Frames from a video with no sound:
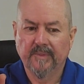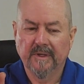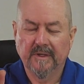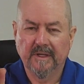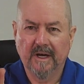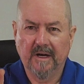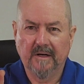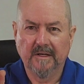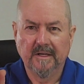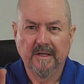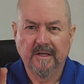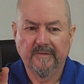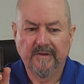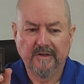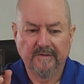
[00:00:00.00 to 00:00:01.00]
Now,
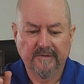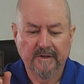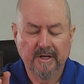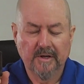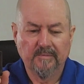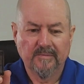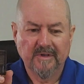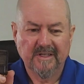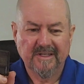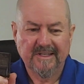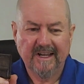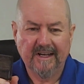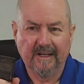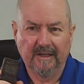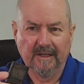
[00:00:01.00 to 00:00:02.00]
if you've
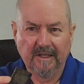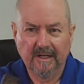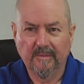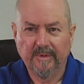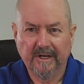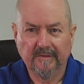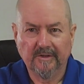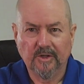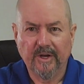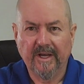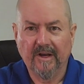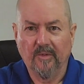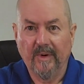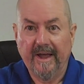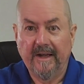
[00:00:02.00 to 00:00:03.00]
done a little bit of looking
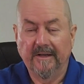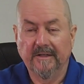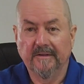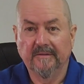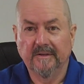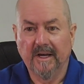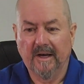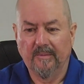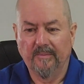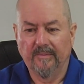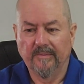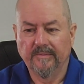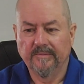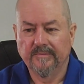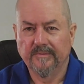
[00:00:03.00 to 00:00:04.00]
around at
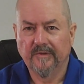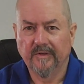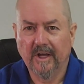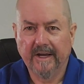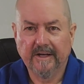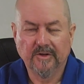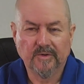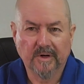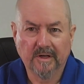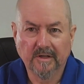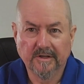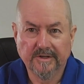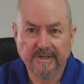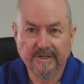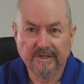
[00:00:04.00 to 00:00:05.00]
flight controllers and